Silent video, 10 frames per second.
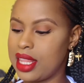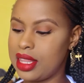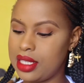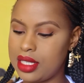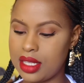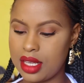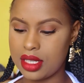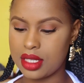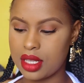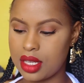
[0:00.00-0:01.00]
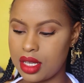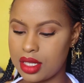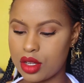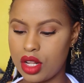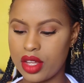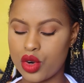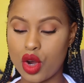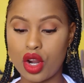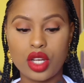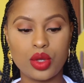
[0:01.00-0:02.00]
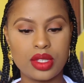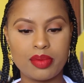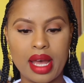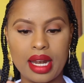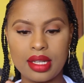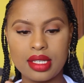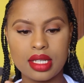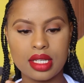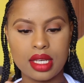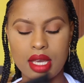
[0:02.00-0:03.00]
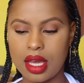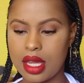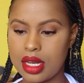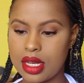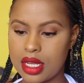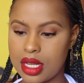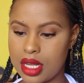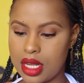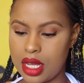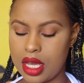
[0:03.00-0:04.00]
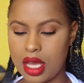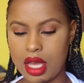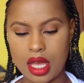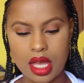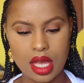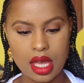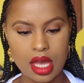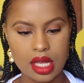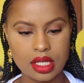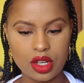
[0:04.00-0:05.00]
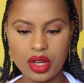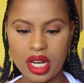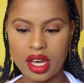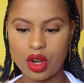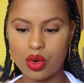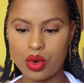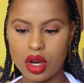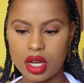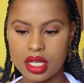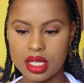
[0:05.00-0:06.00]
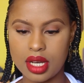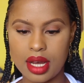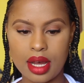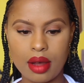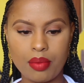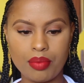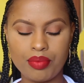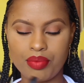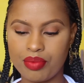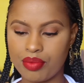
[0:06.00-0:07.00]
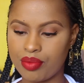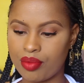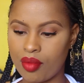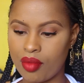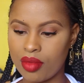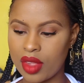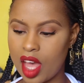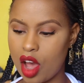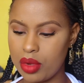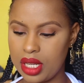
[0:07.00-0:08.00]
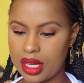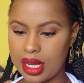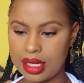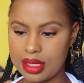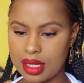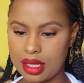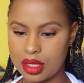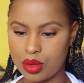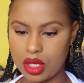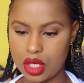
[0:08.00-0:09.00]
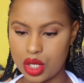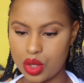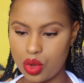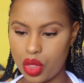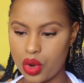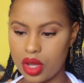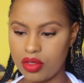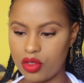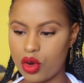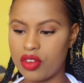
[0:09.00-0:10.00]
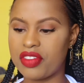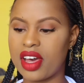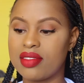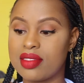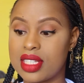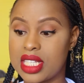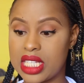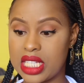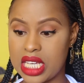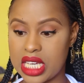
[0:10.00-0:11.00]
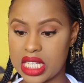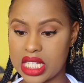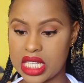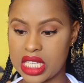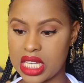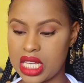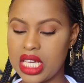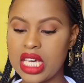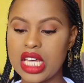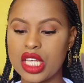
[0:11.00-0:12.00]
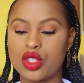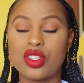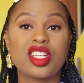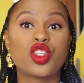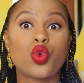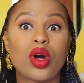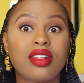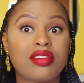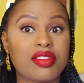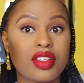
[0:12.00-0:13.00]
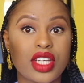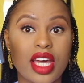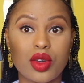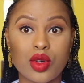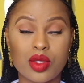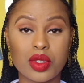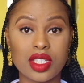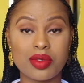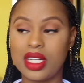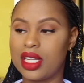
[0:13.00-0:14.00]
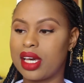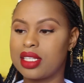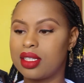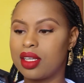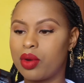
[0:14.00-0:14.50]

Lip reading: it's called the Rock Nudes palette, and it's not really a quad. How many colors are these? 1, 2, 3, 4, 5, 6. So these are 12 shadows, which is really nice, and they're